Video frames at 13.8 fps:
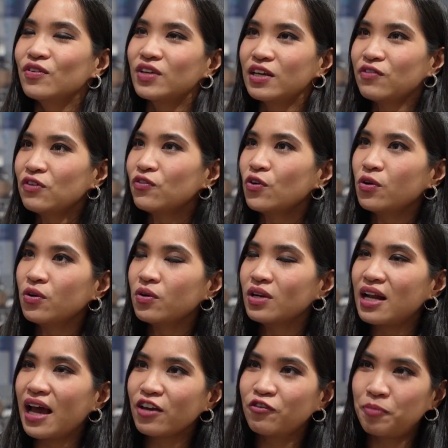Even the
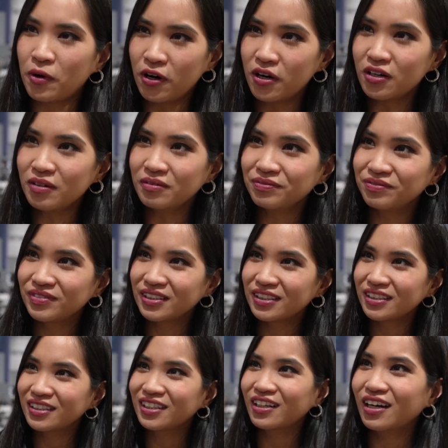light bar,
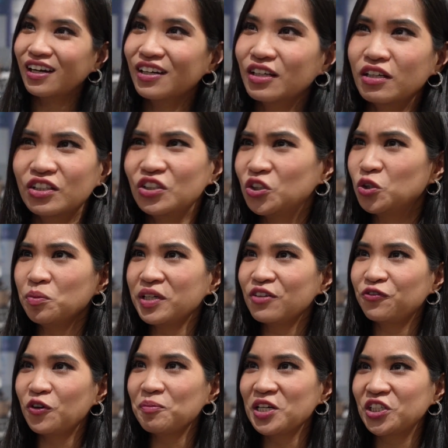too many
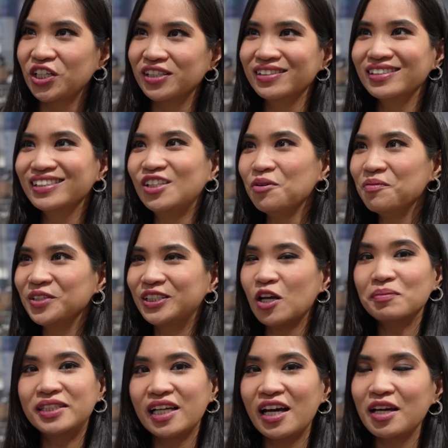information. So
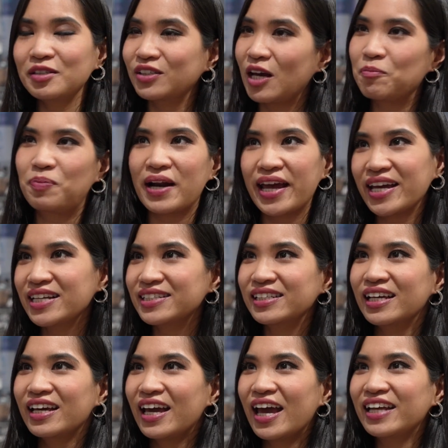sometimes I played
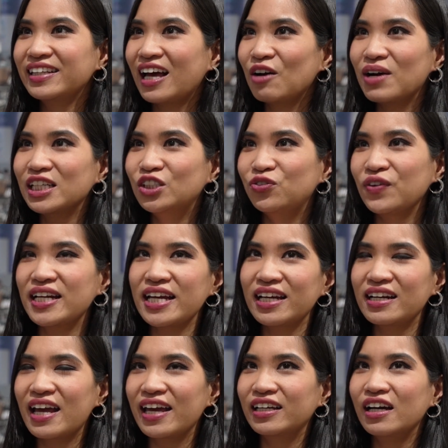and I was feeling
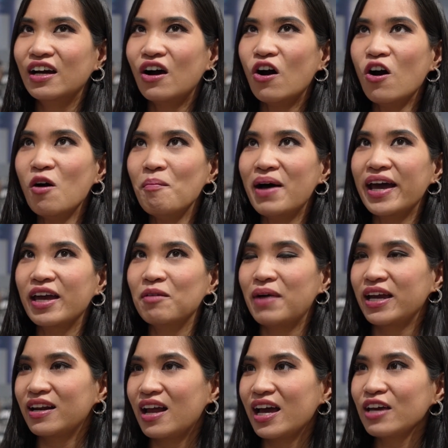like, oh, my
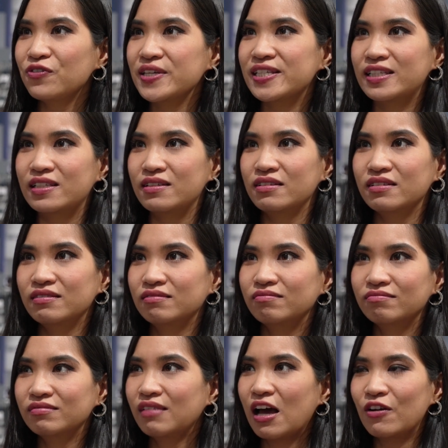life is,
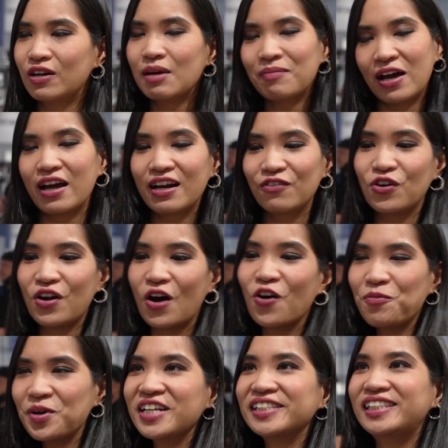the
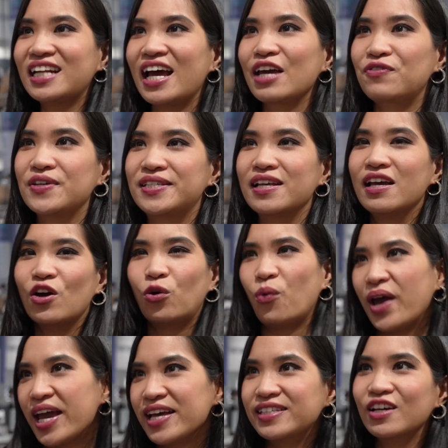opponent's life is
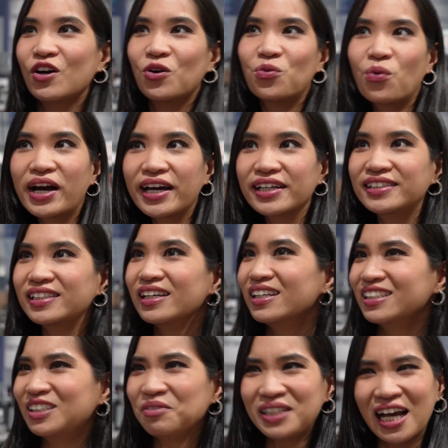red, white. Sometimes